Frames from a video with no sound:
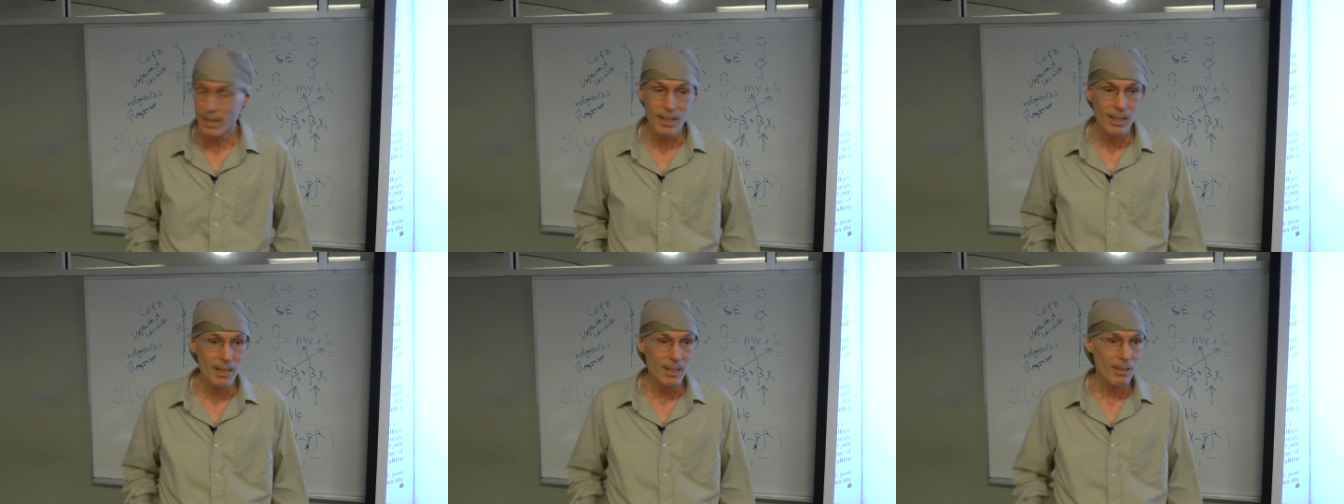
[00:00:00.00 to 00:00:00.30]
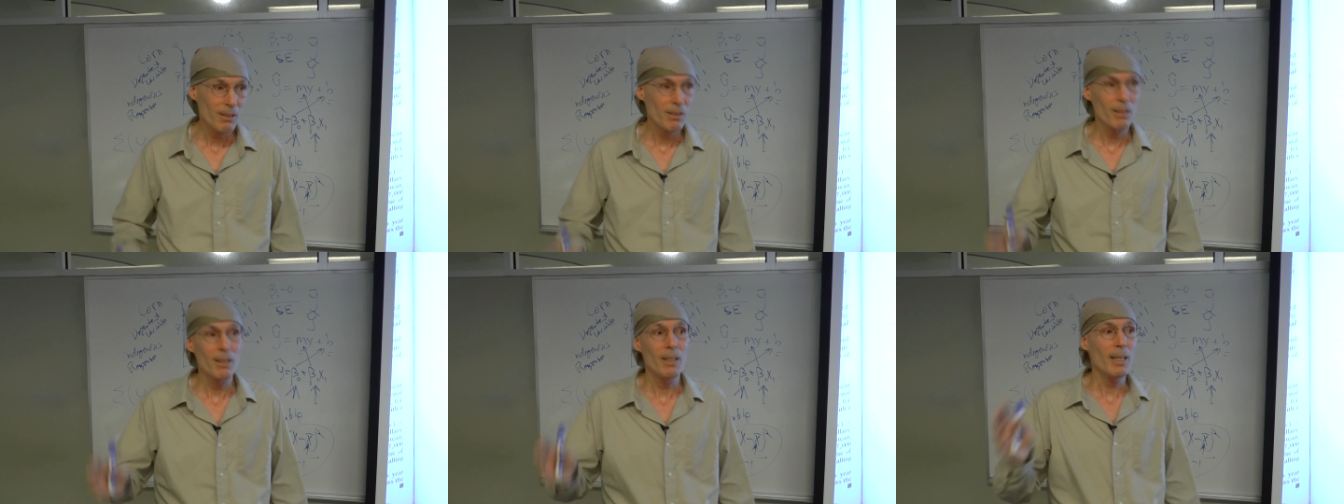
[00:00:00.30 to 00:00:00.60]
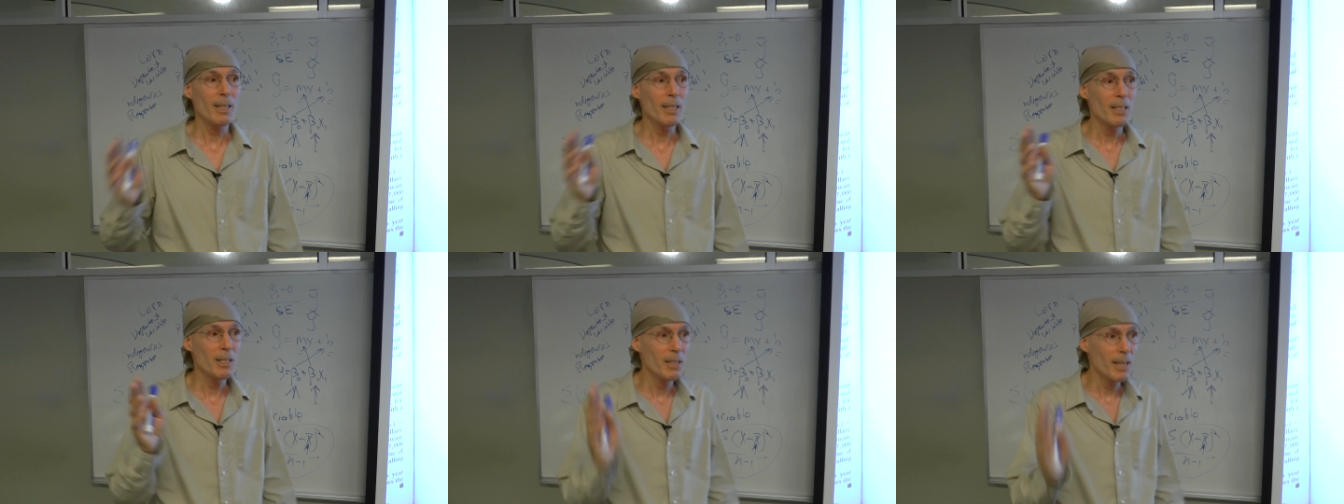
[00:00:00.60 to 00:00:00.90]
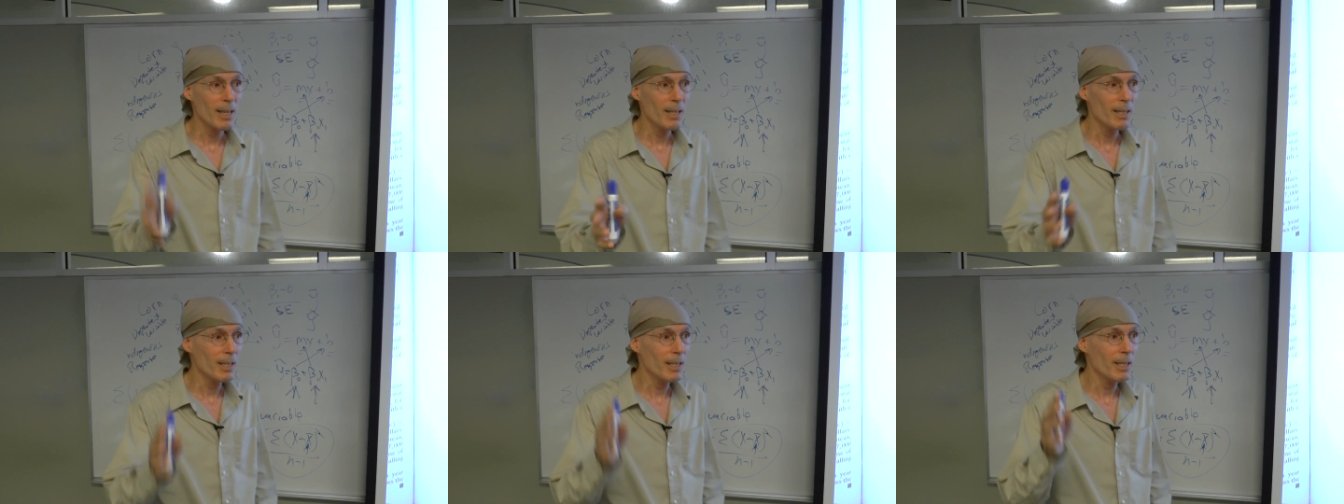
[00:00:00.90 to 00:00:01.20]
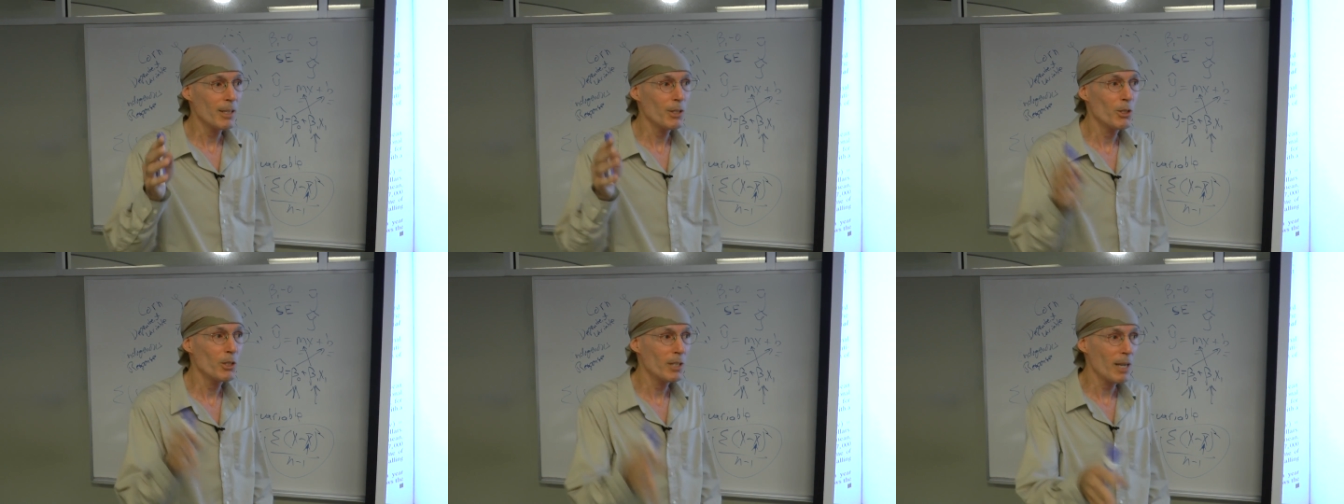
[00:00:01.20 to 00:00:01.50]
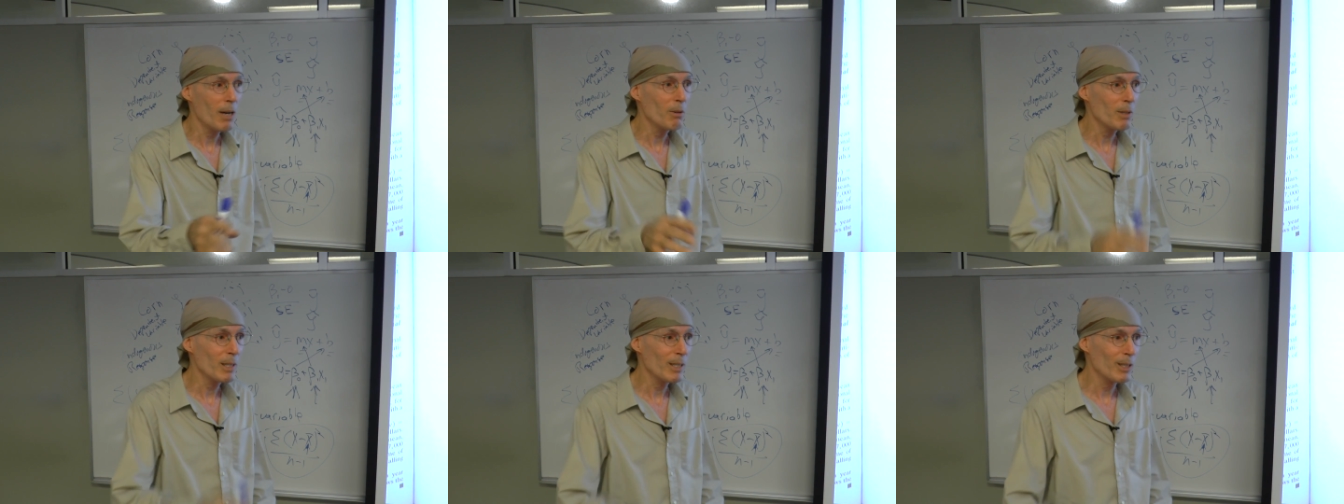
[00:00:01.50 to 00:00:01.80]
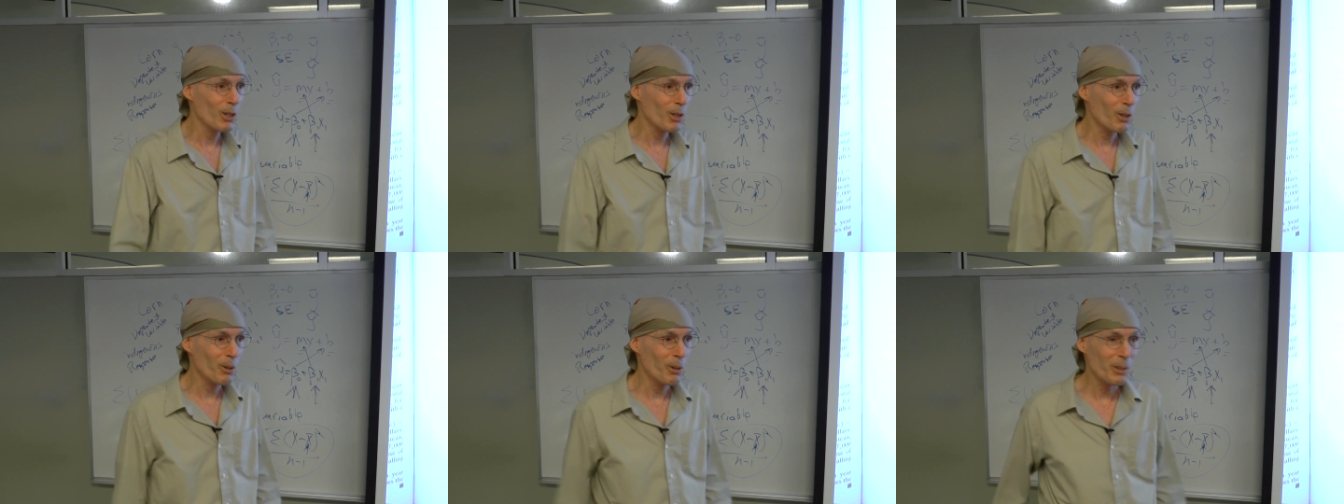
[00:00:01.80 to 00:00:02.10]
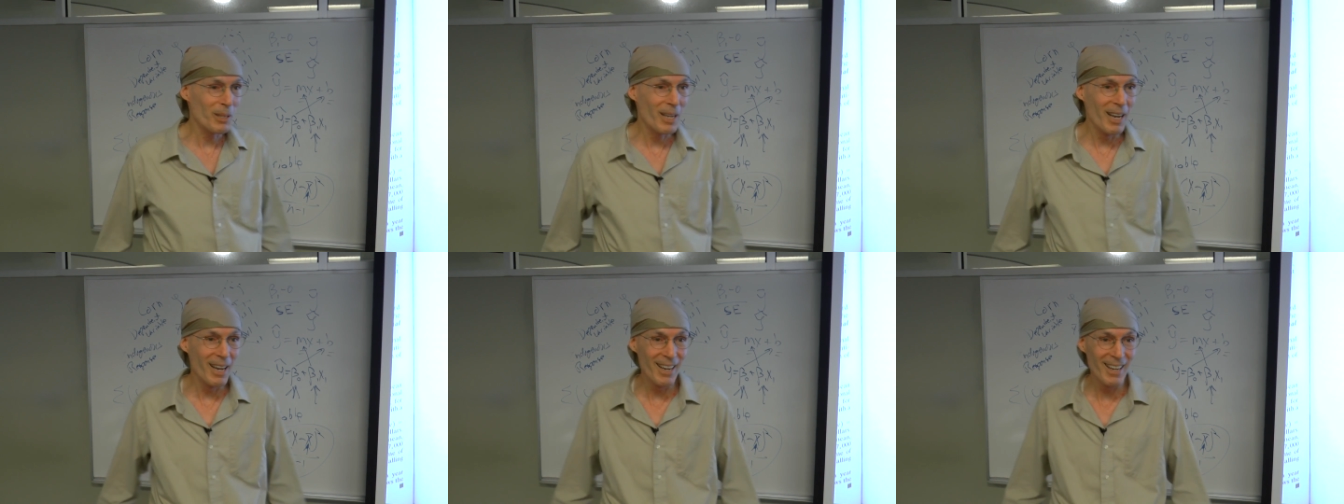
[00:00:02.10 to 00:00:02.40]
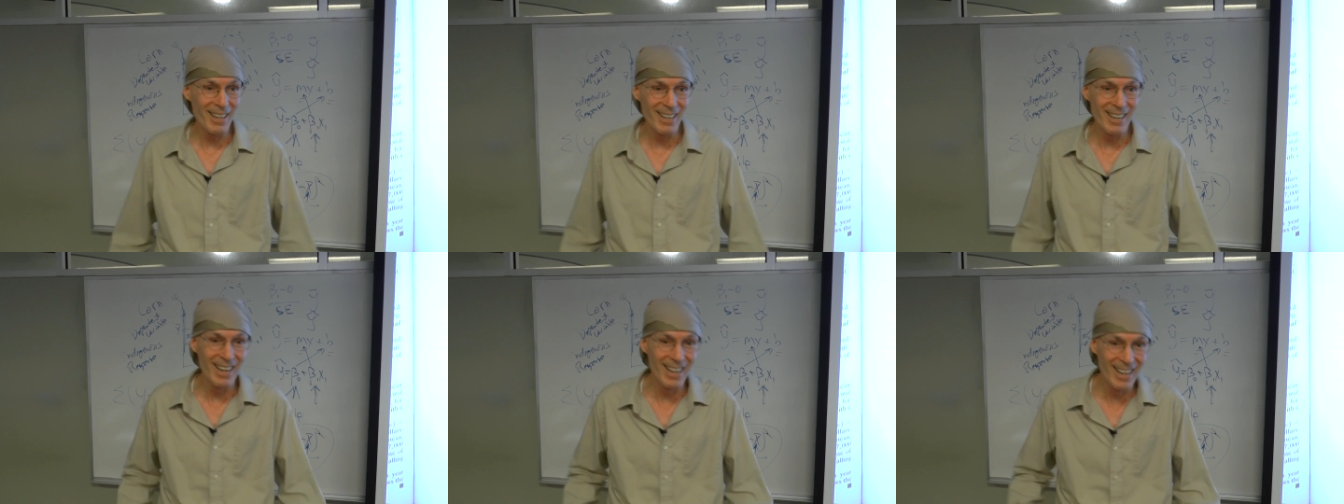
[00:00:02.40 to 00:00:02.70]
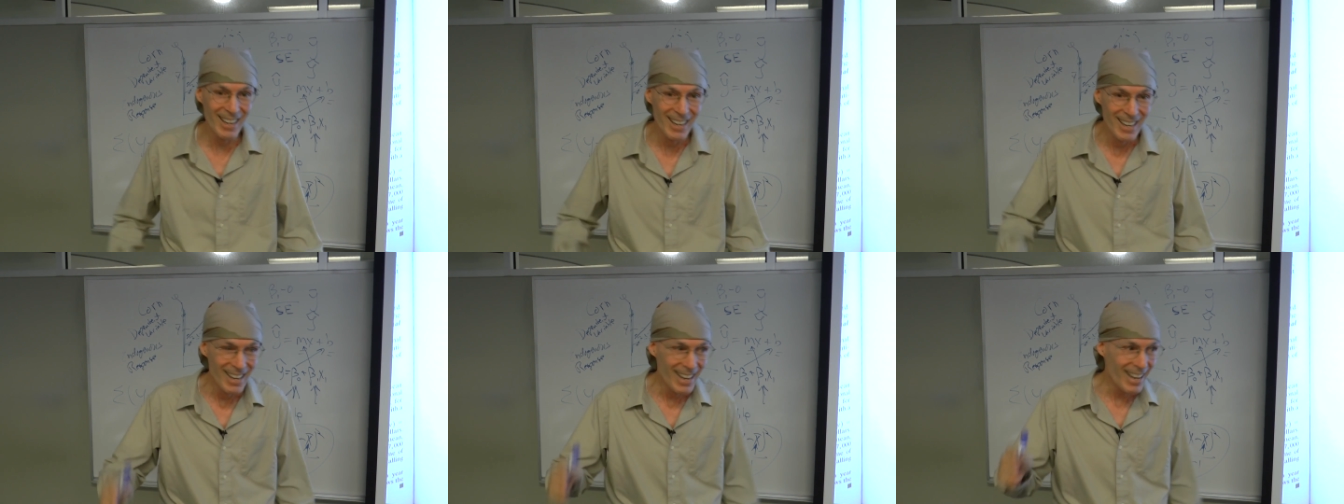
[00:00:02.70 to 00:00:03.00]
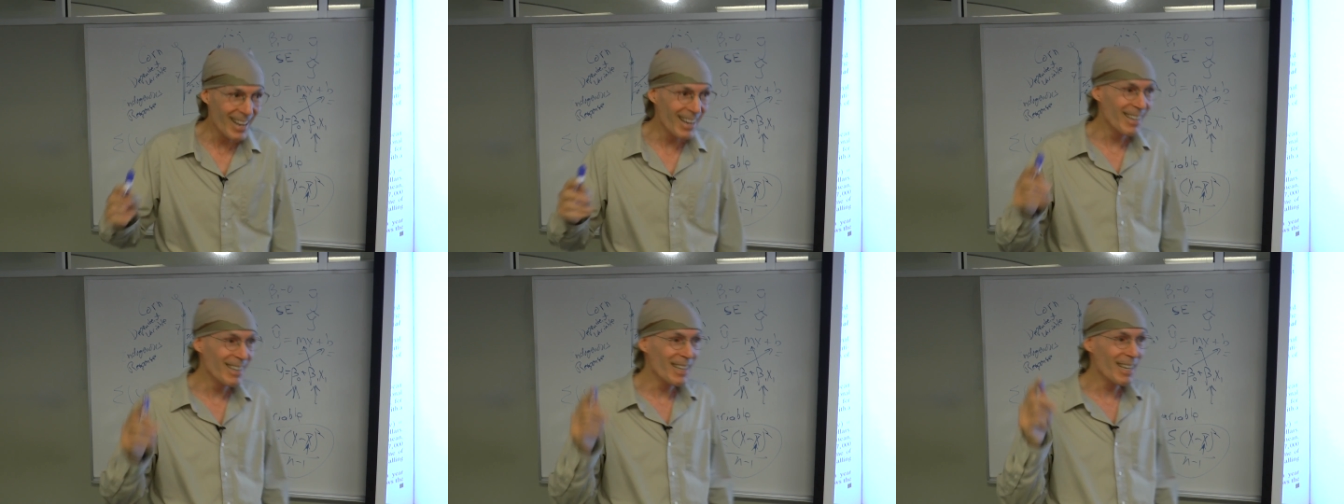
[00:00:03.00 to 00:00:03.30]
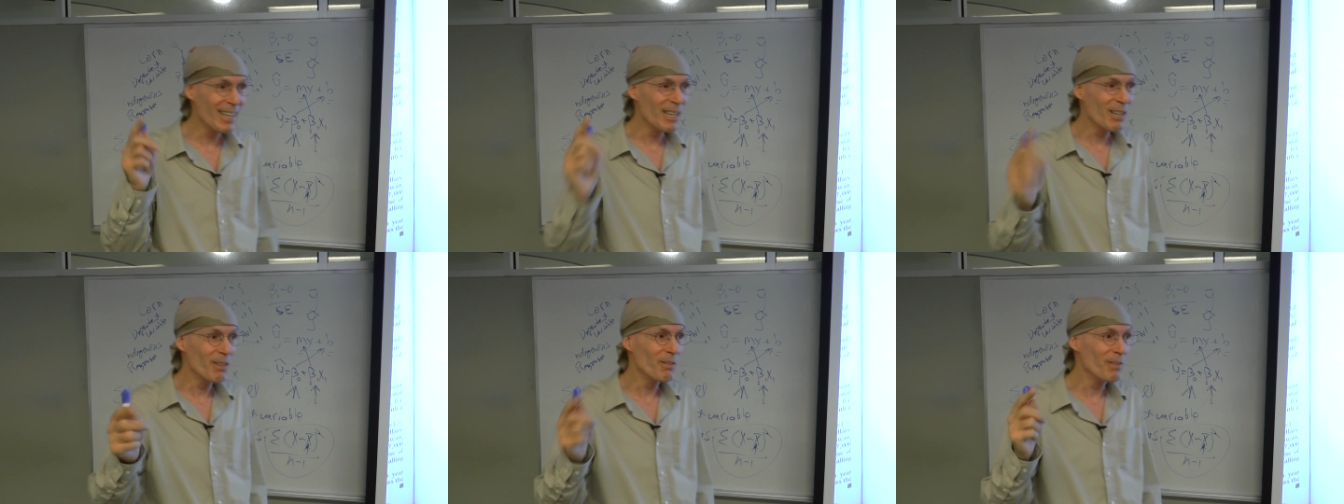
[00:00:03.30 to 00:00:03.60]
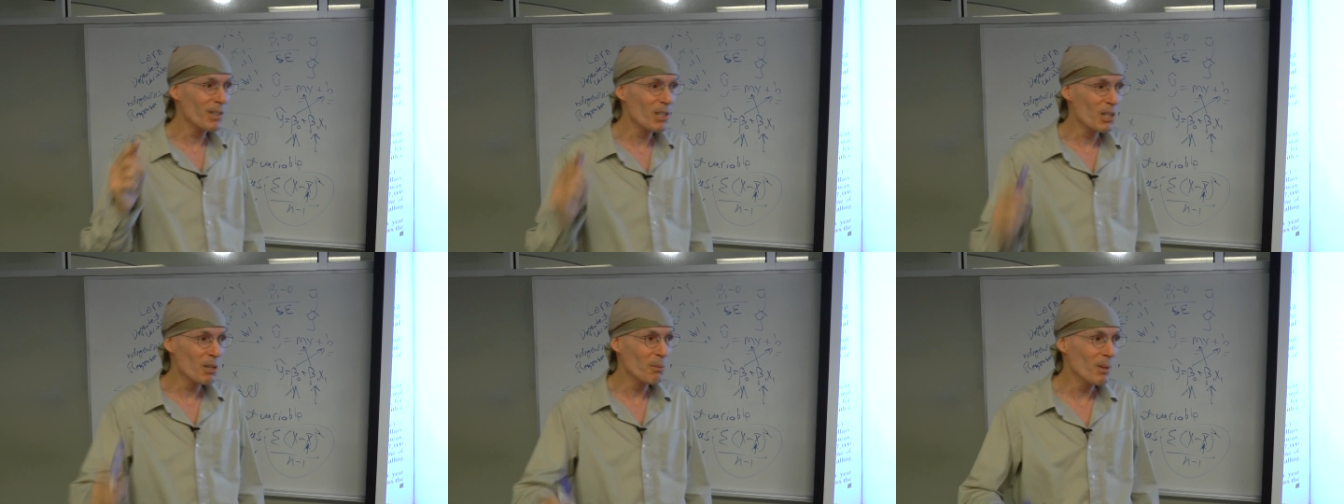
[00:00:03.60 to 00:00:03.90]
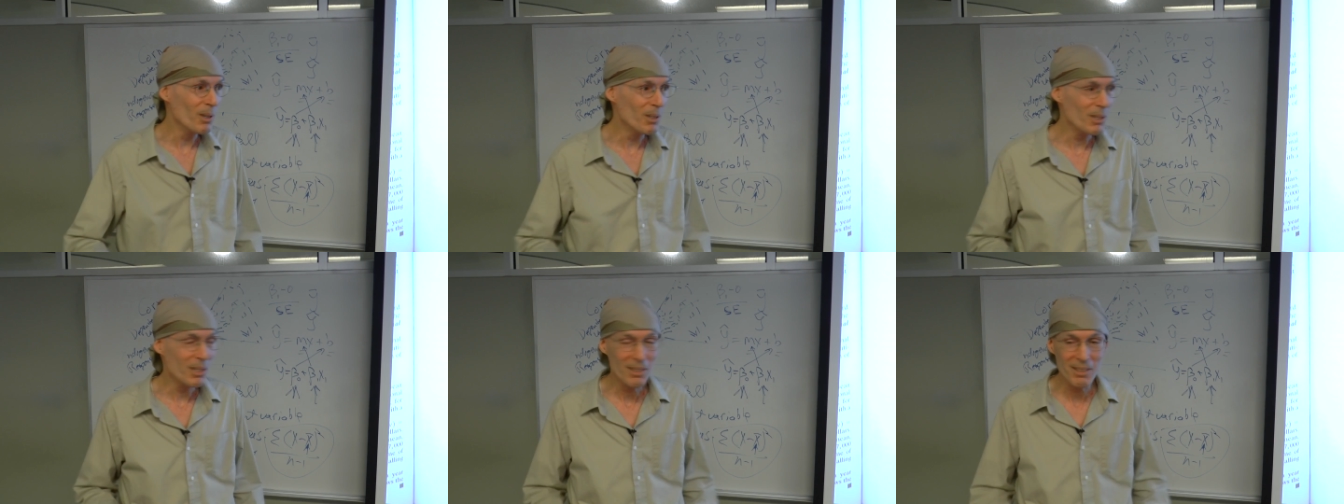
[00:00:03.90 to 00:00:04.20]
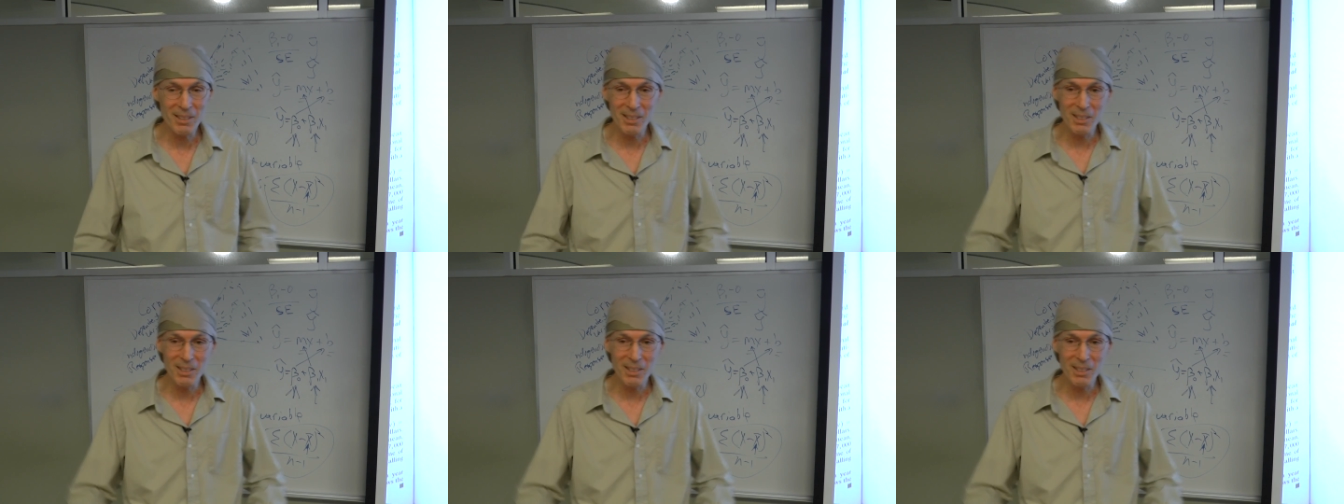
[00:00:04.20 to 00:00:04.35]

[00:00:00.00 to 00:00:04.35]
There's a lot of yelling and shouting that goes on. And they get very emotional and